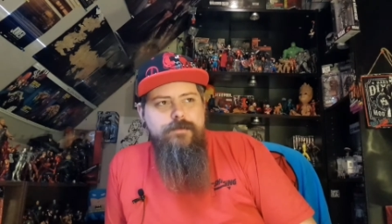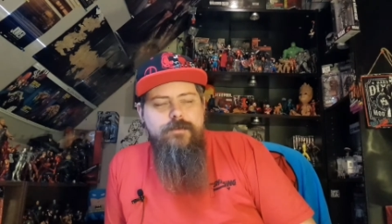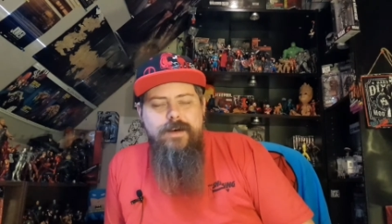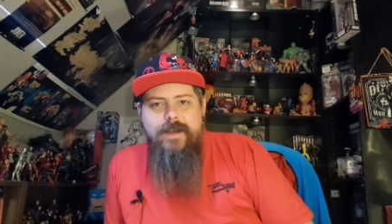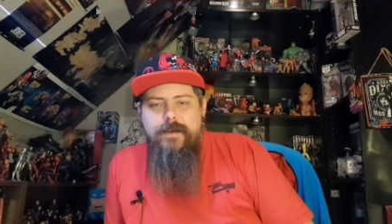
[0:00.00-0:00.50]

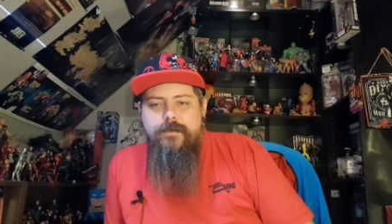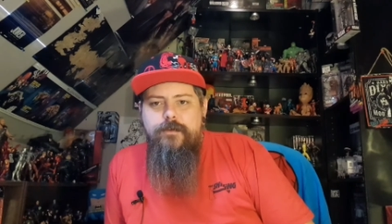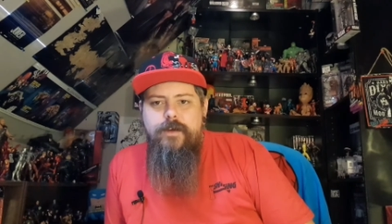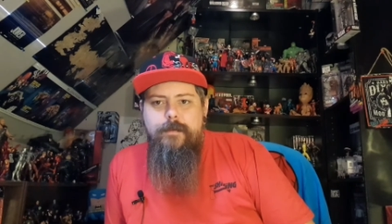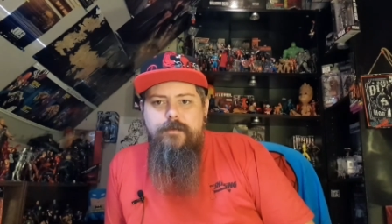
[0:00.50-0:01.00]
rely on
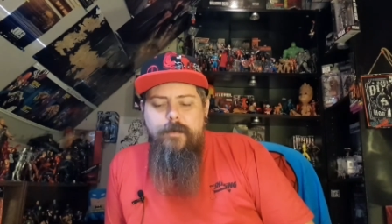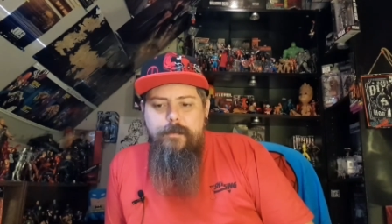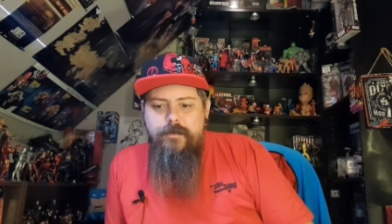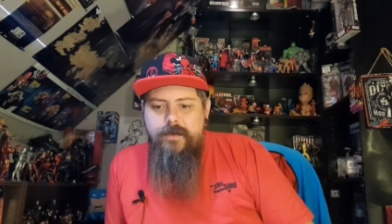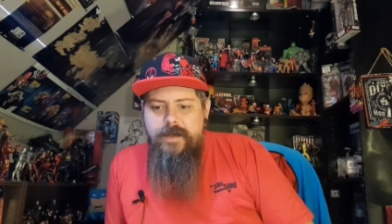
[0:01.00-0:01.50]
cheap
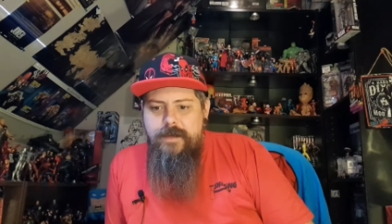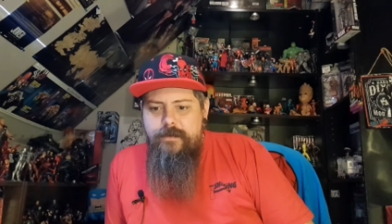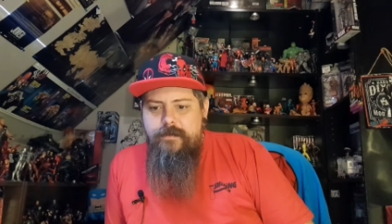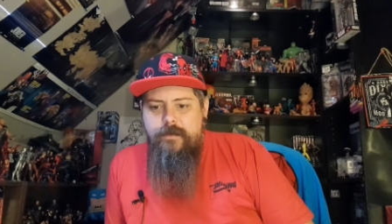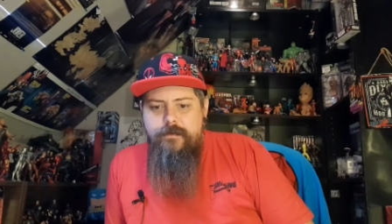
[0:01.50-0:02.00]
jump scares,
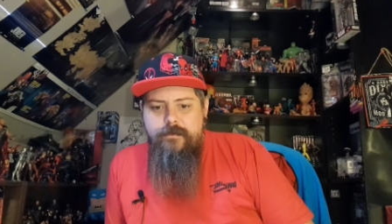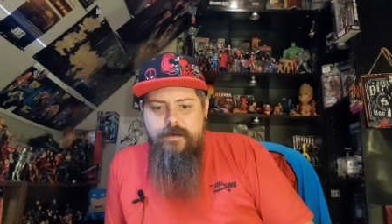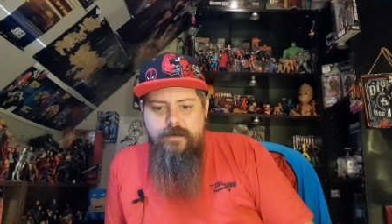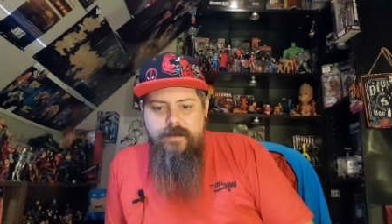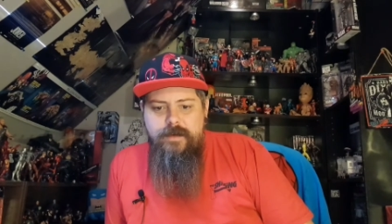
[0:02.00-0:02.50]
it doesn't
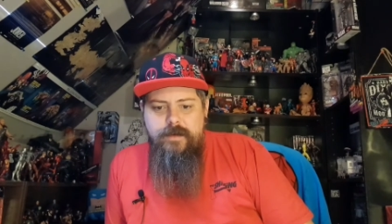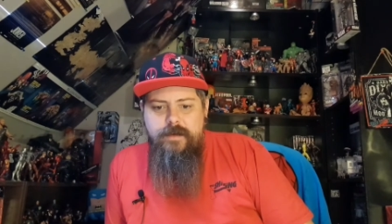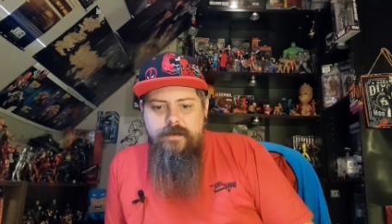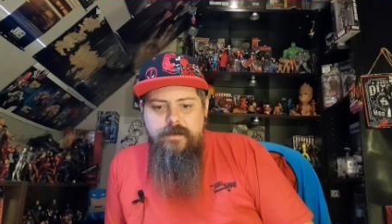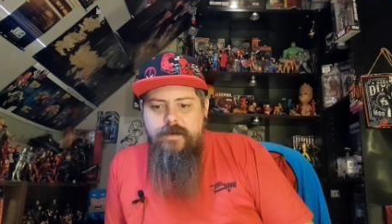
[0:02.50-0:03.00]

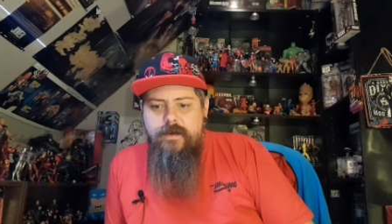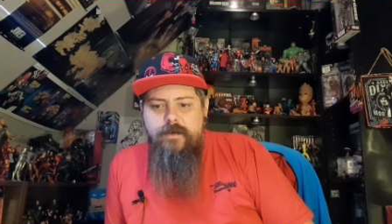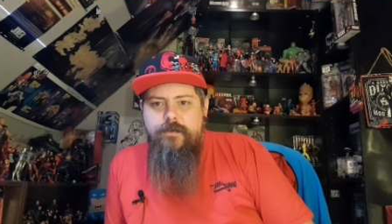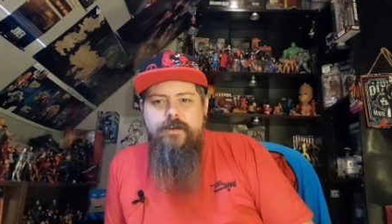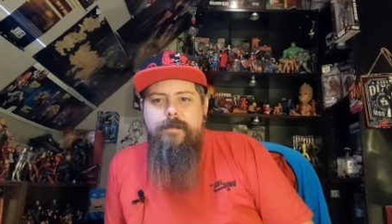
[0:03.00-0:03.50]
rely
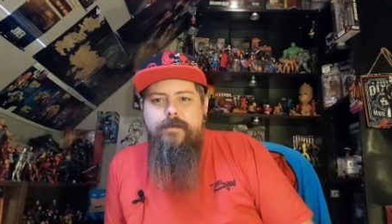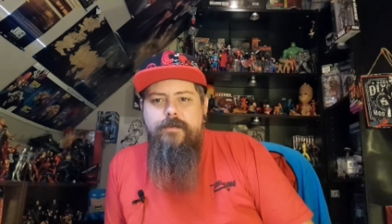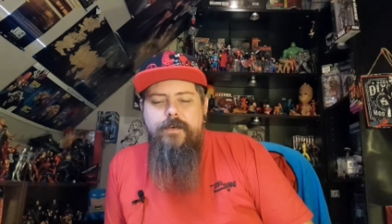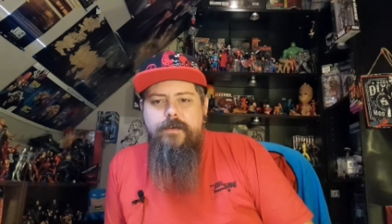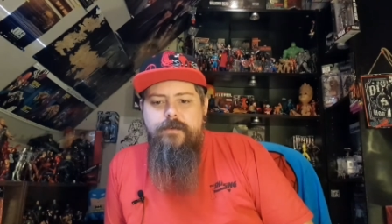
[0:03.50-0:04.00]
on cheap
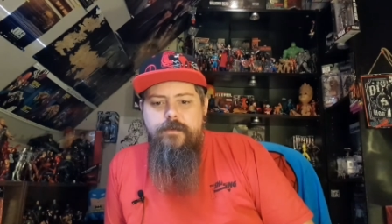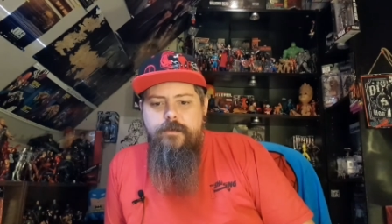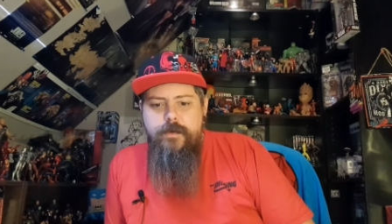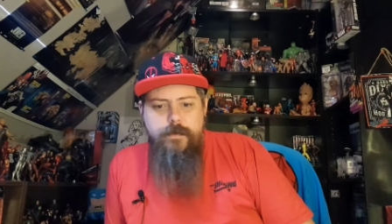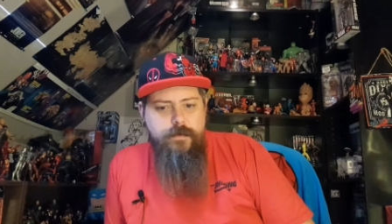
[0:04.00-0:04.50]
thrills and
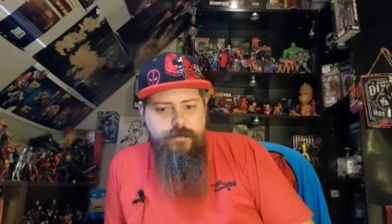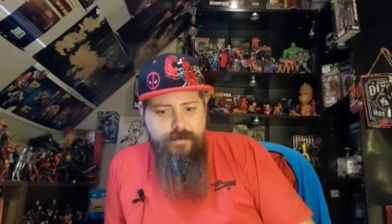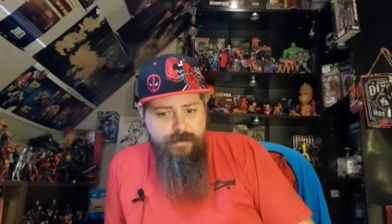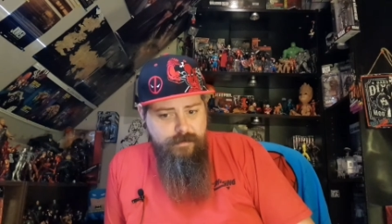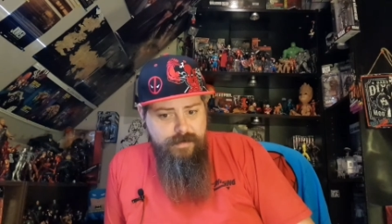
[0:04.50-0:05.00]
studio
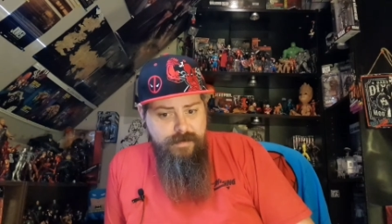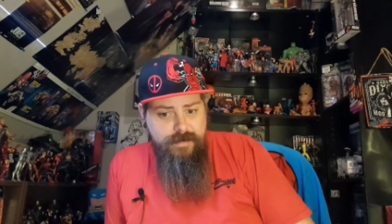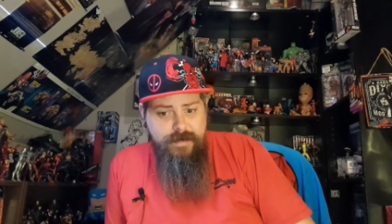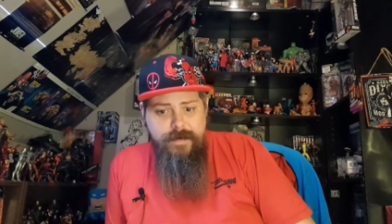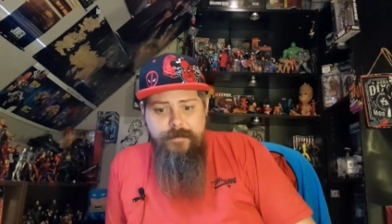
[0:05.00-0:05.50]
trickery.
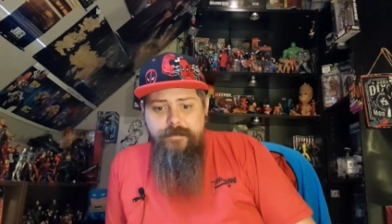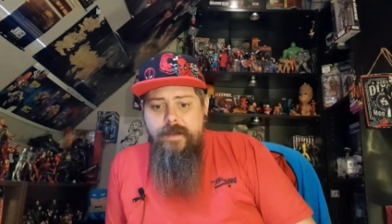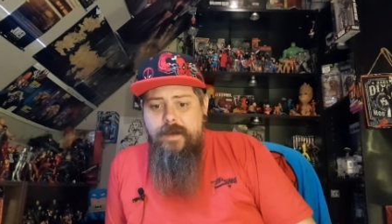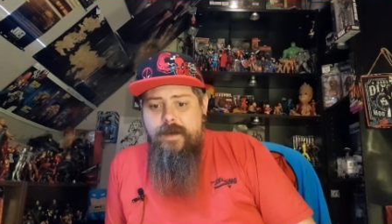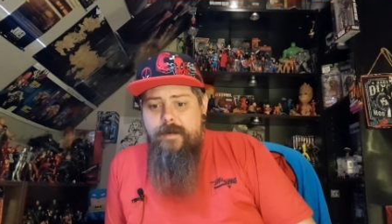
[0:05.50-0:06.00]

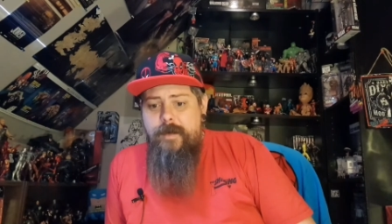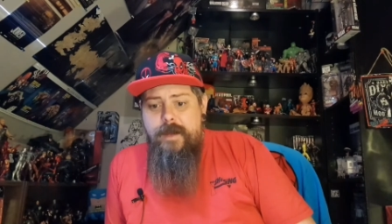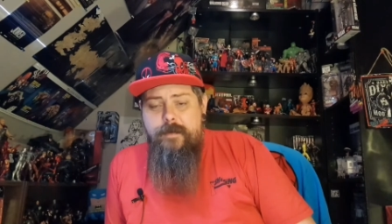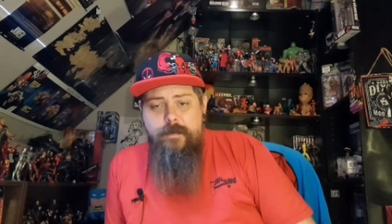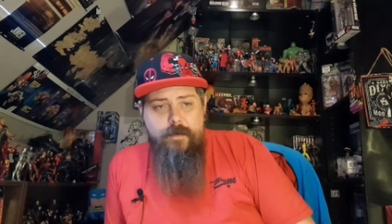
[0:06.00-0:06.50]

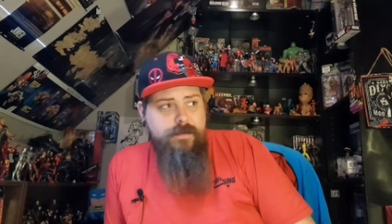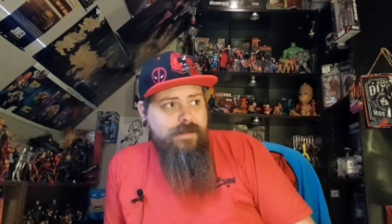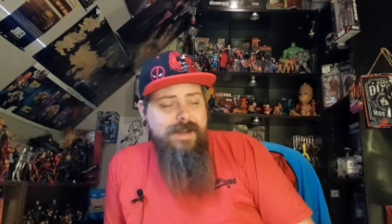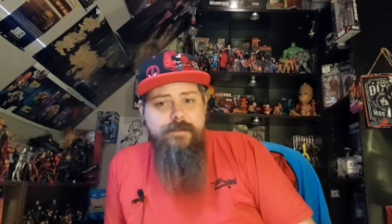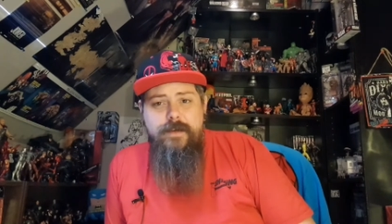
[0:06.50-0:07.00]
And what a
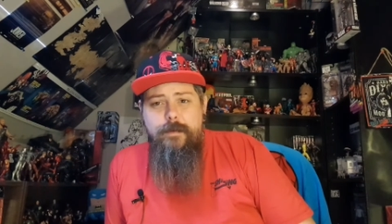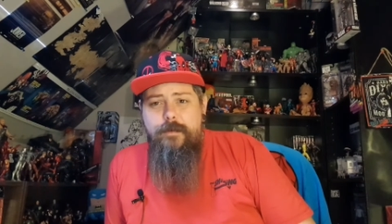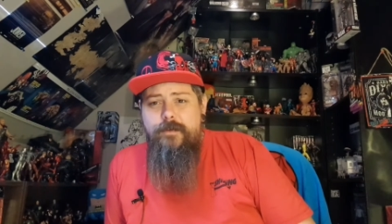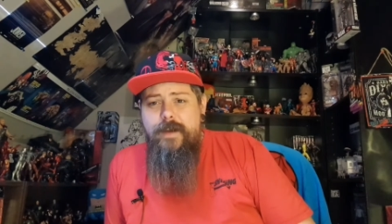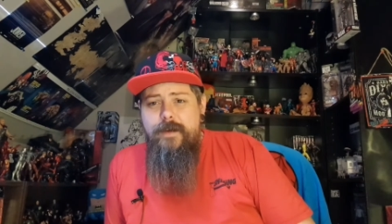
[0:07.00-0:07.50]
task he
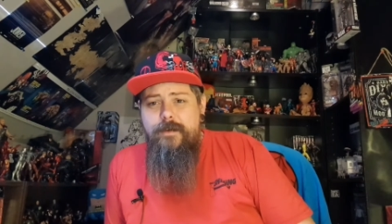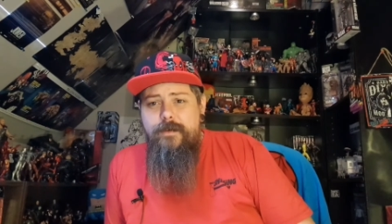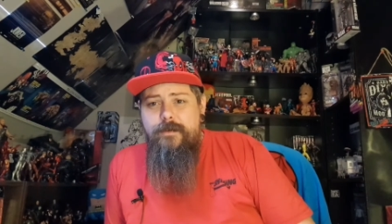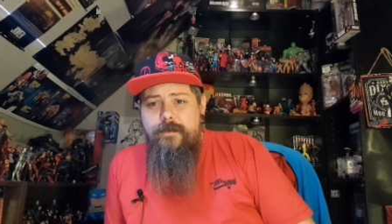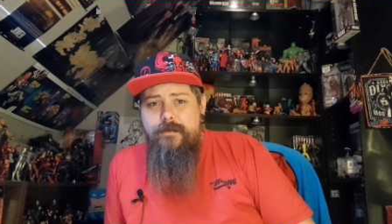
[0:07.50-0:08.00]
was set
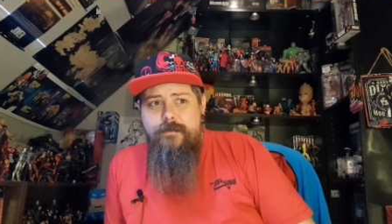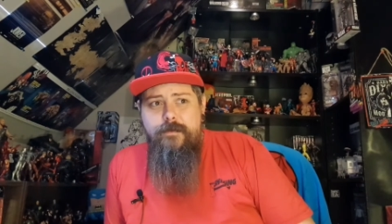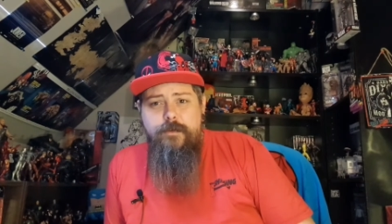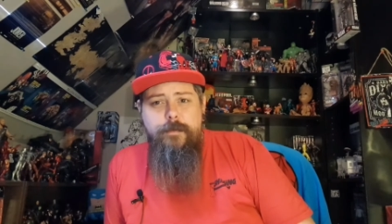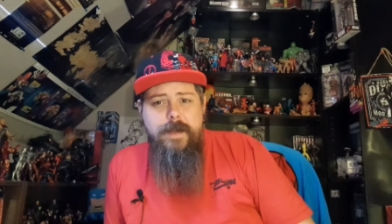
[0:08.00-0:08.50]
here, to
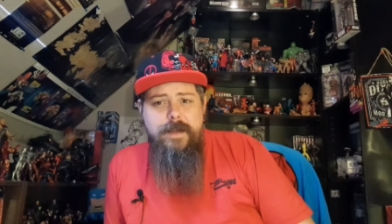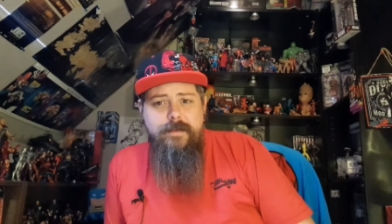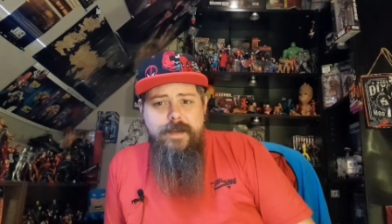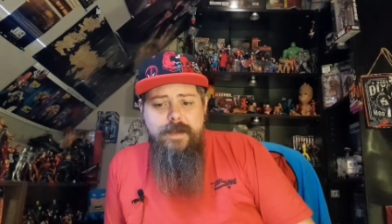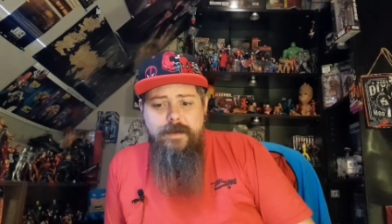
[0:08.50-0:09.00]

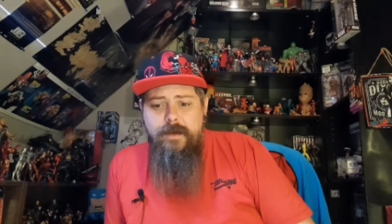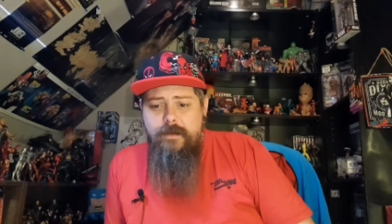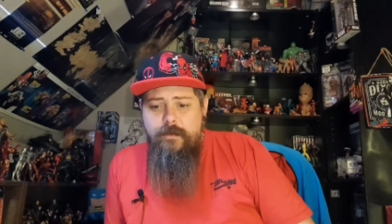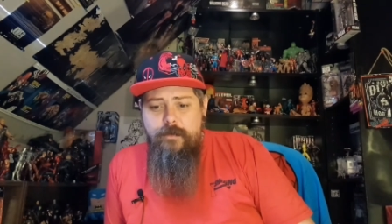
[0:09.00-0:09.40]
respect King, to